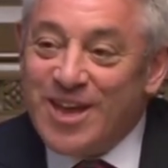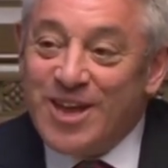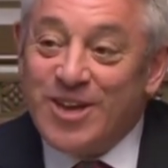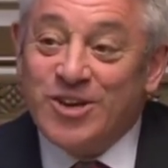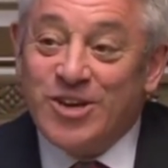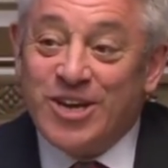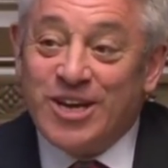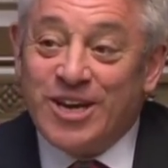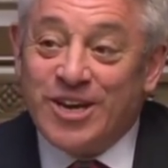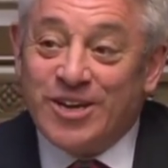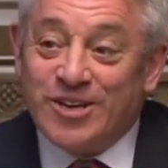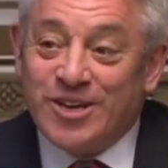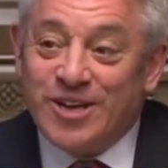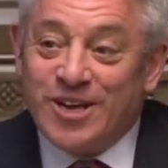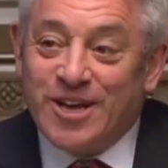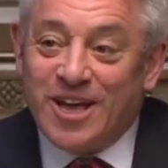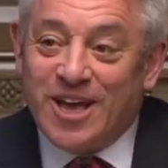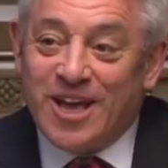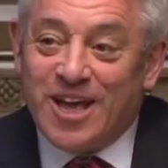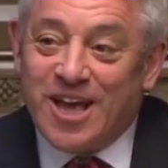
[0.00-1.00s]

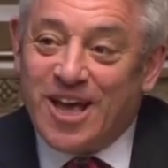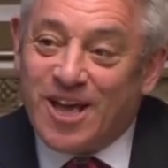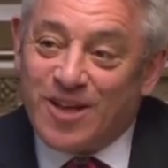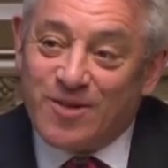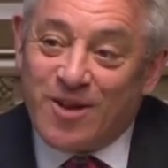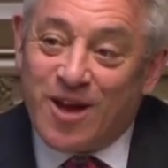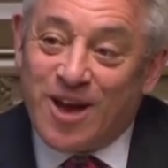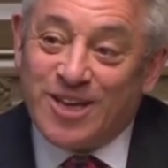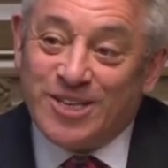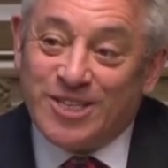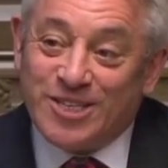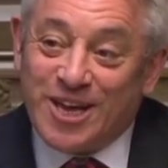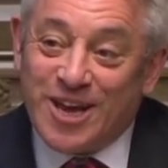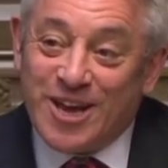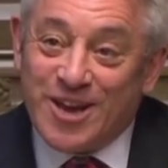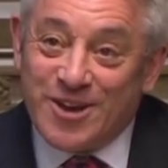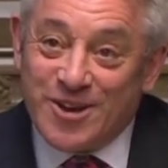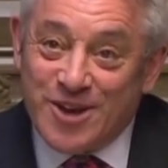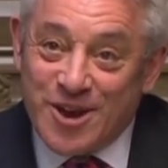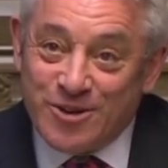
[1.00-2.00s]
Indeed, I
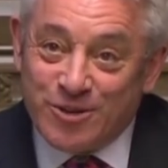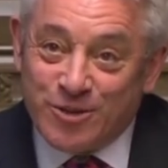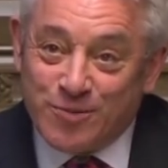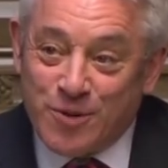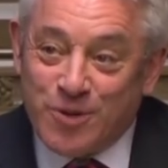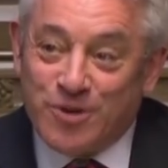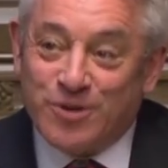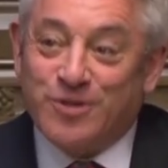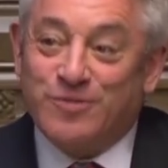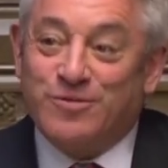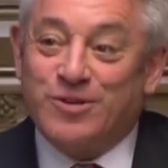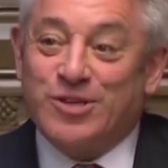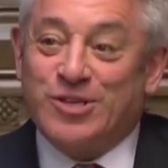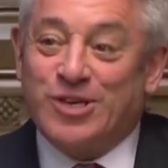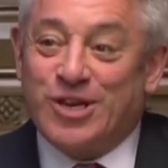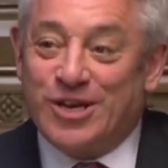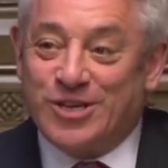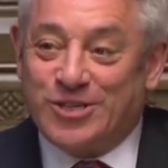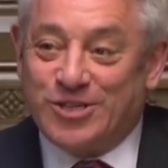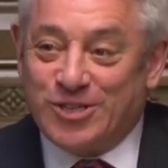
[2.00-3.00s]
say in no spirit of
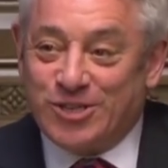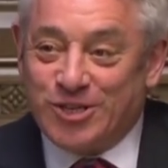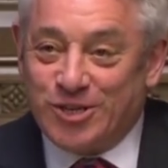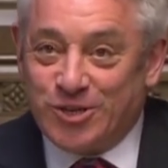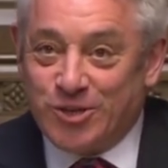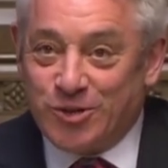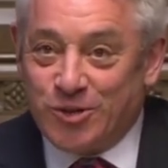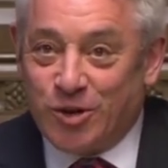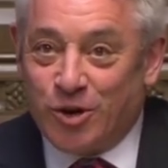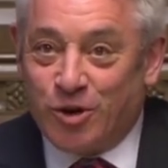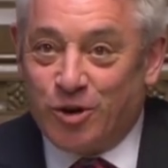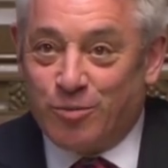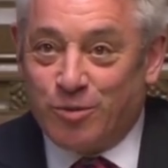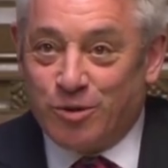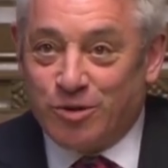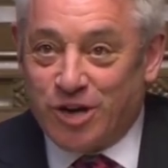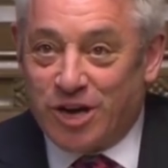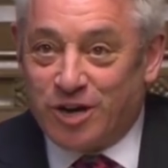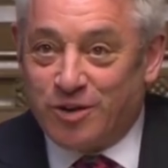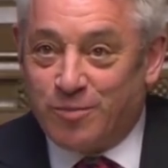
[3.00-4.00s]
discourtesy to the
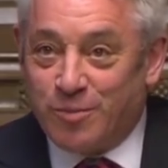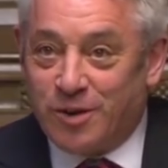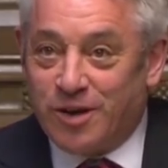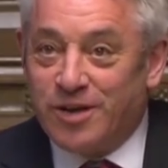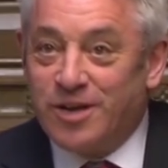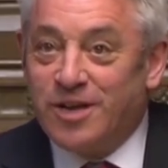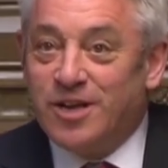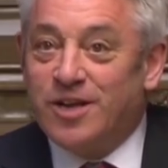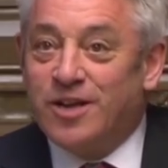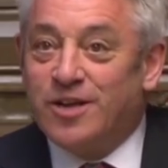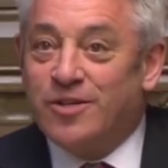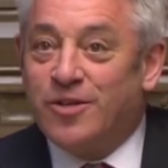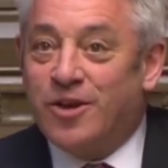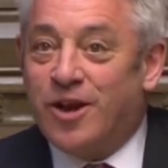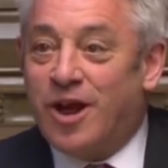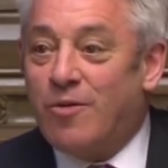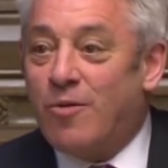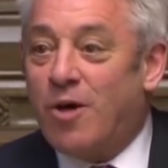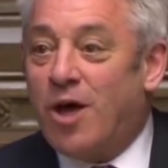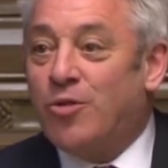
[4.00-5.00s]
Honourable Gentleman
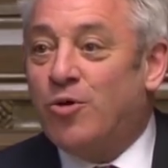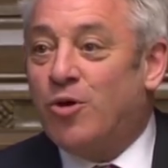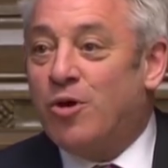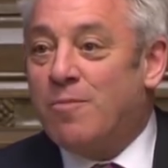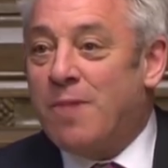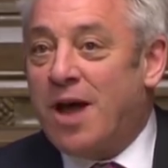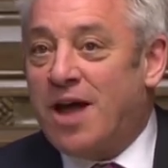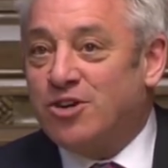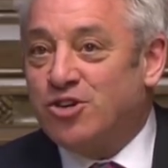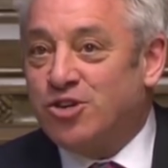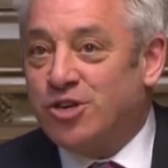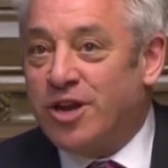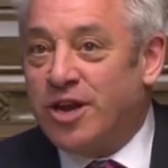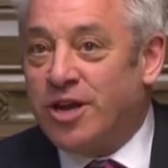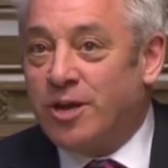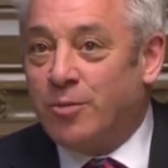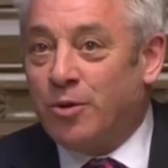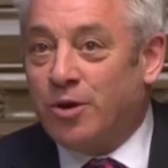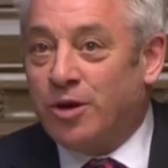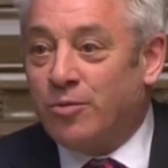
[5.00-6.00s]
that I rather imagine
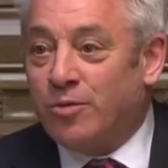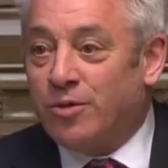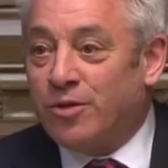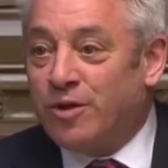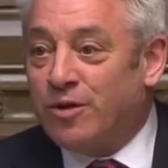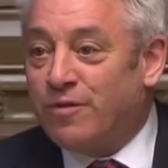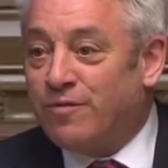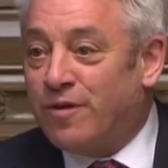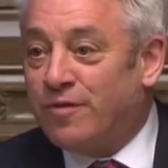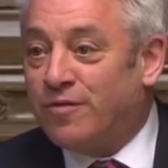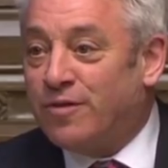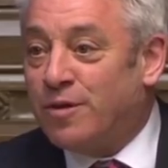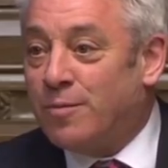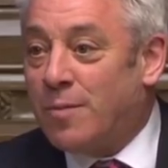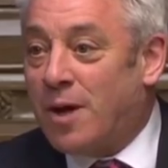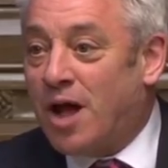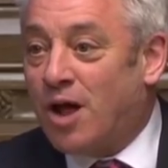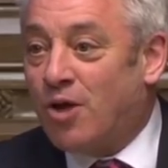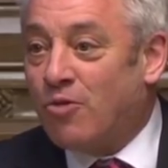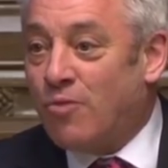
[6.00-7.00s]
anybody within a
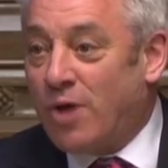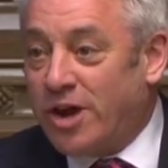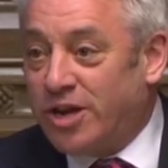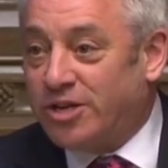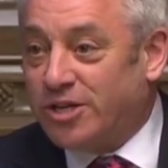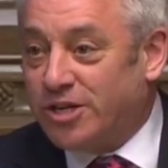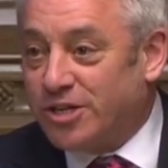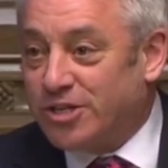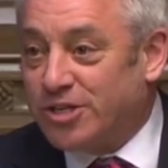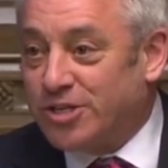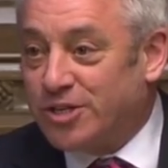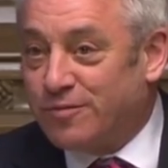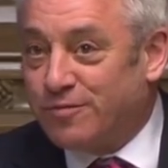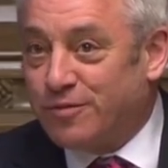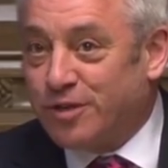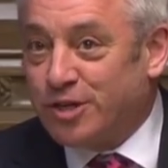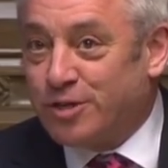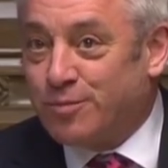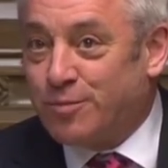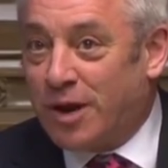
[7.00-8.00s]
50-mile radius
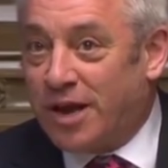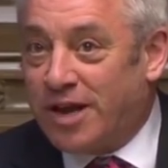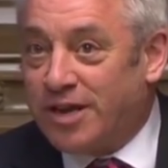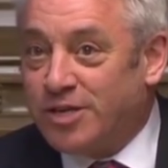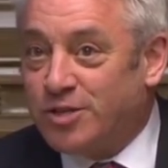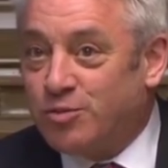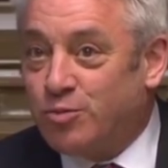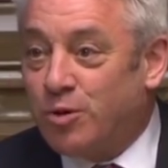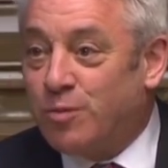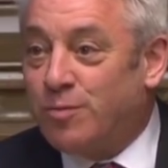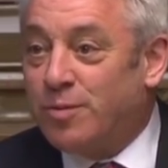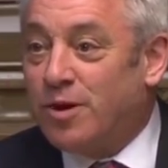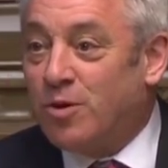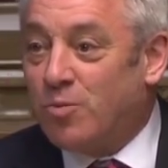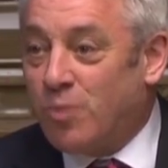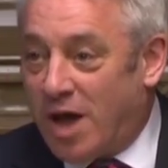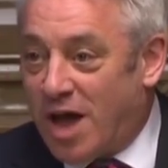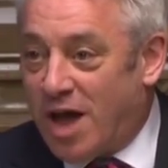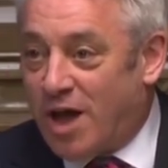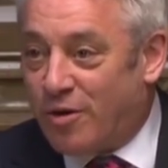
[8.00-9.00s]
of this place would be
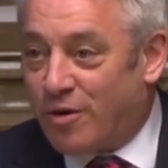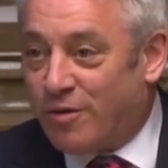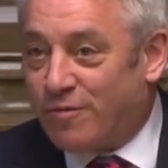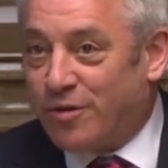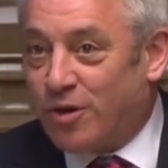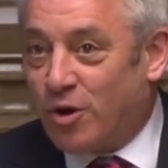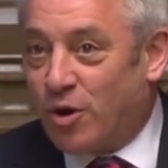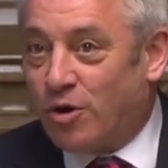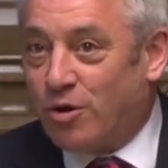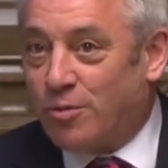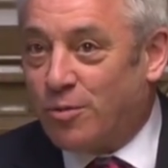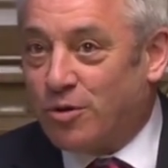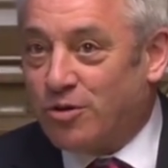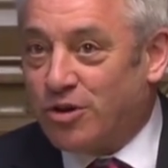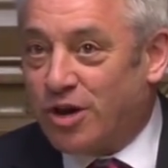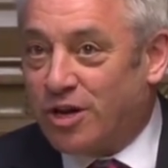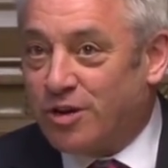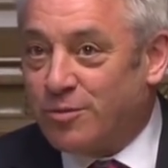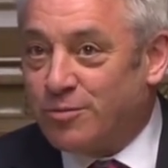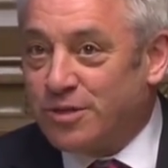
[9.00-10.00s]
aware of the Honourable
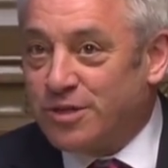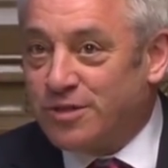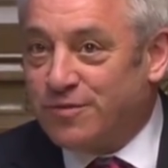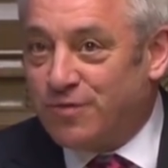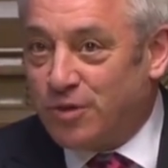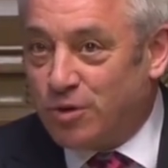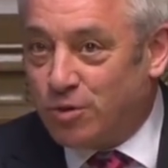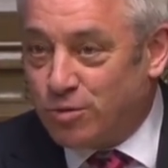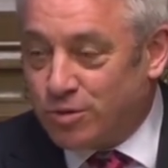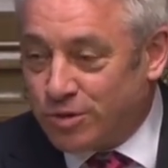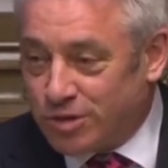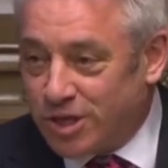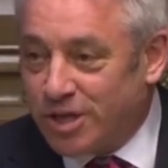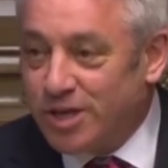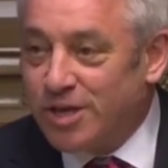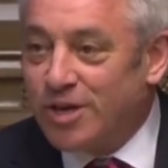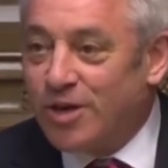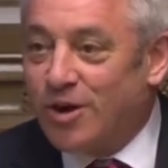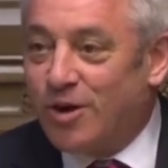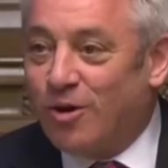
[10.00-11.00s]
Gentleman's views
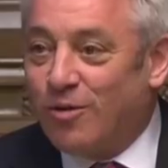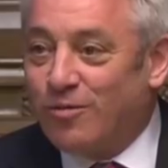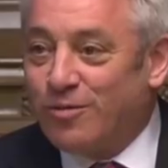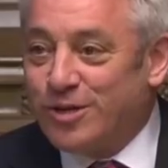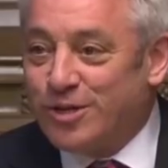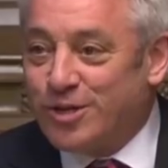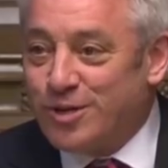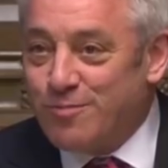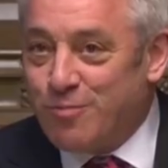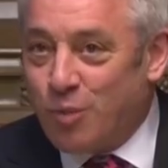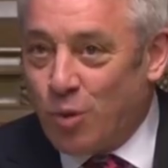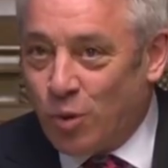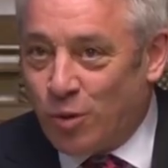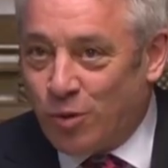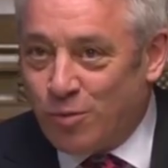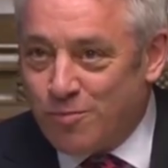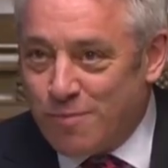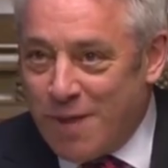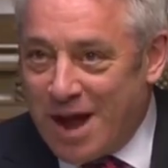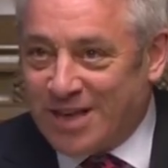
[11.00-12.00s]
on this
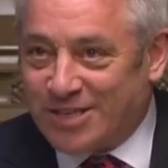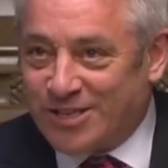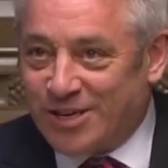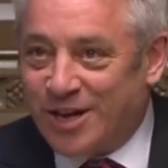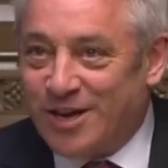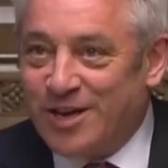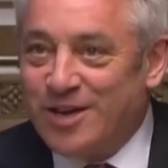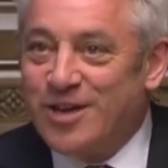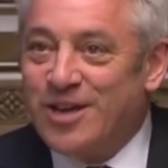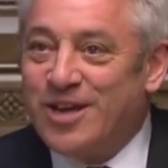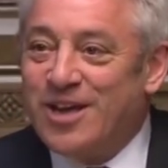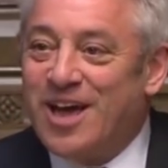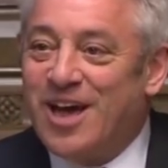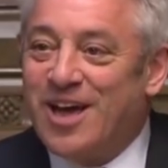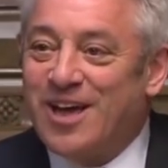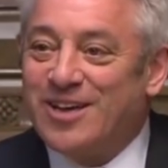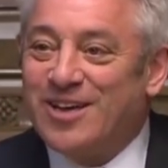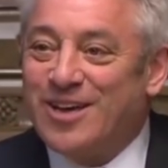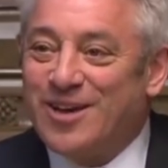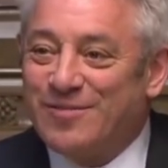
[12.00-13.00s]
important matter,
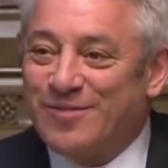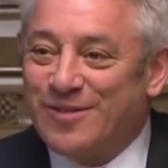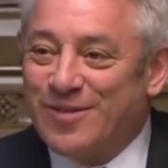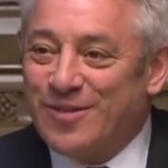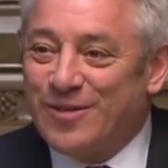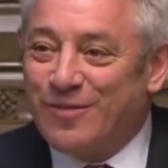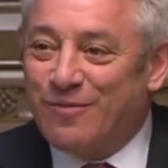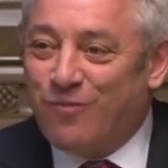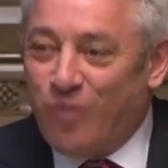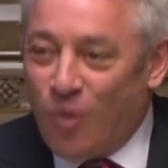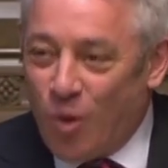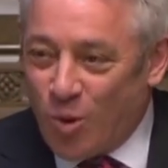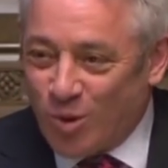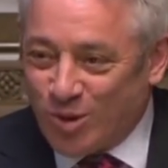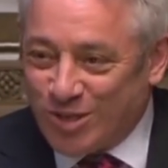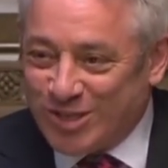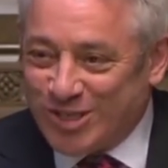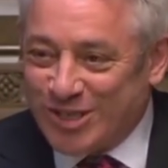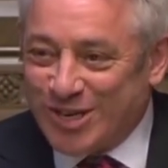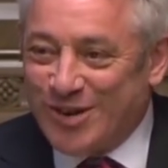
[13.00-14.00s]
given the
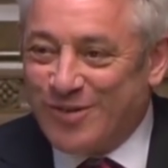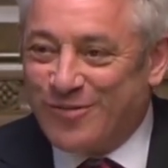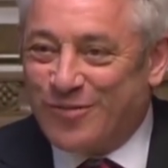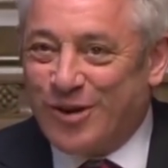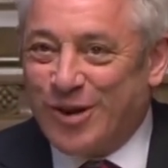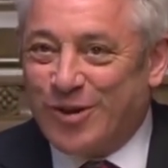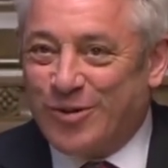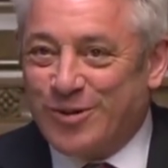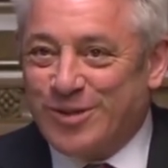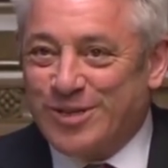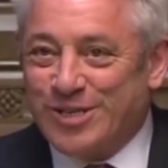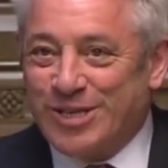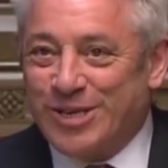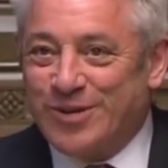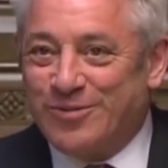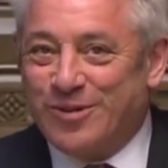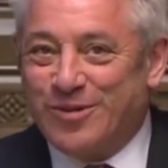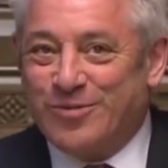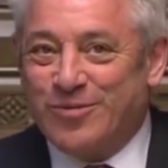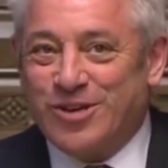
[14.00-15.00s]
force and
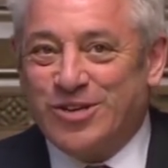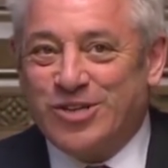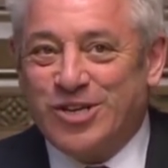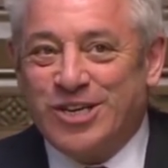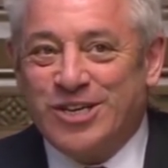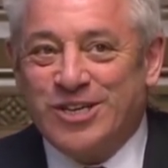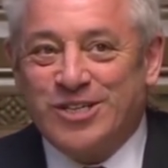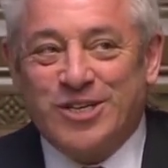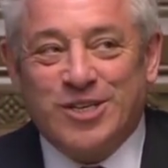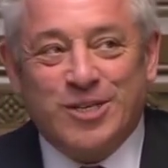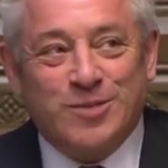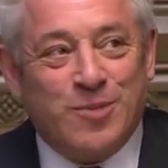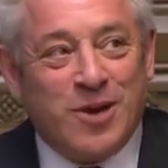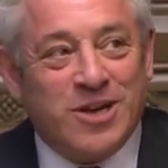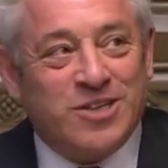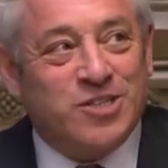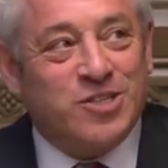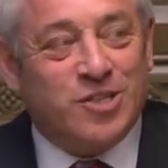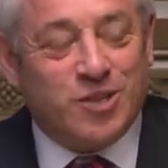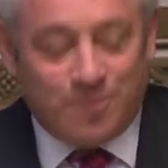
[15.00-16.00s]
frequency with which he has
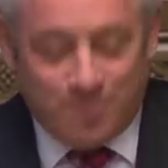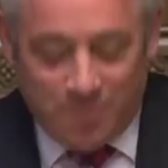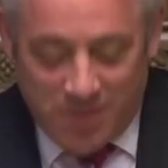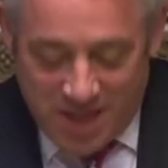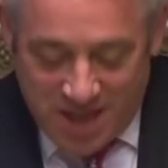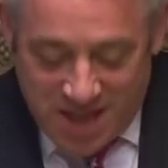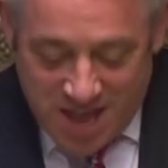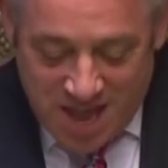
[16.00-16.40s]
expressed them.